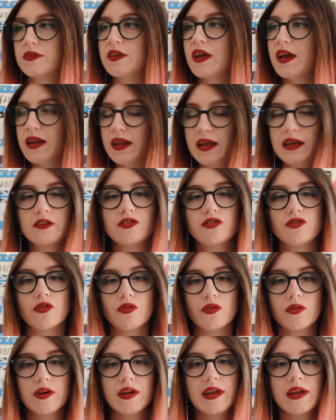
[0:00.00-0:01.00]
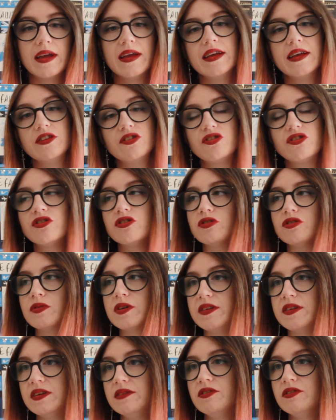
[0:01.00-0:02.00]
Turning a story into
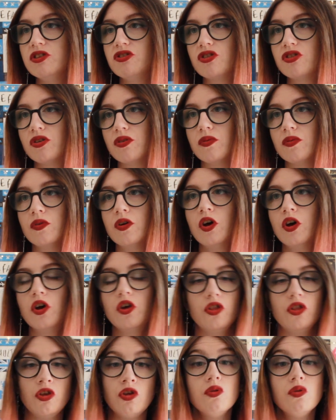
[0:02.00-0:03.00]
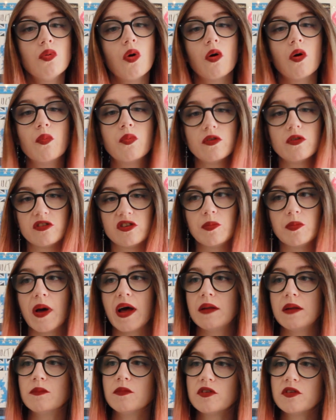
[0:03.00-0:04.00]
a TV show that you hope will
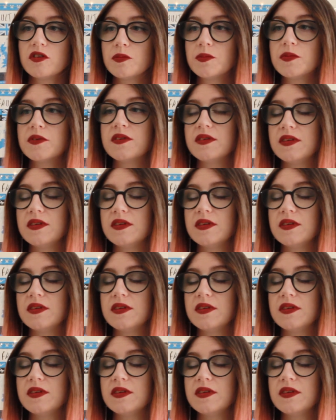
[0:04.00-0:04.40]
span multiple